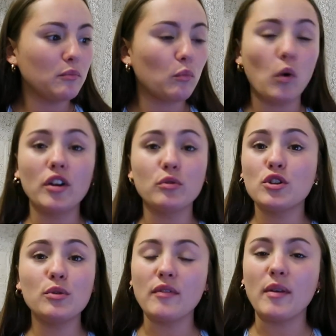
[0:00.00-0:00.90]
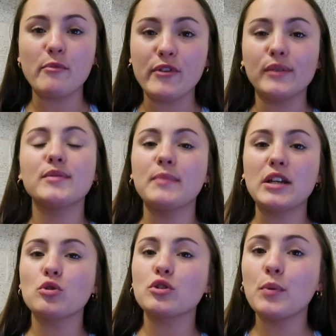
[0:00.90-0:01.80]
1 or 2 of them films,
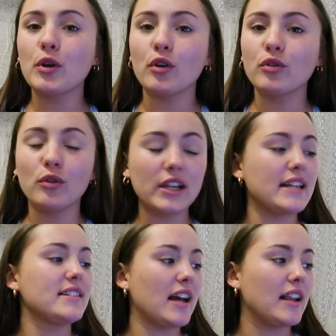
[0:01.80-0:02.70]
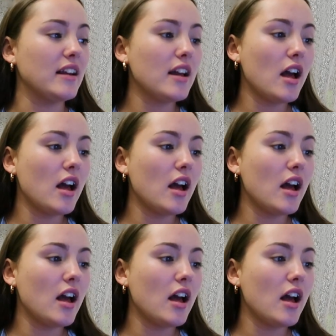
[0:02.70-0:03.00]
make sure to put it on your list and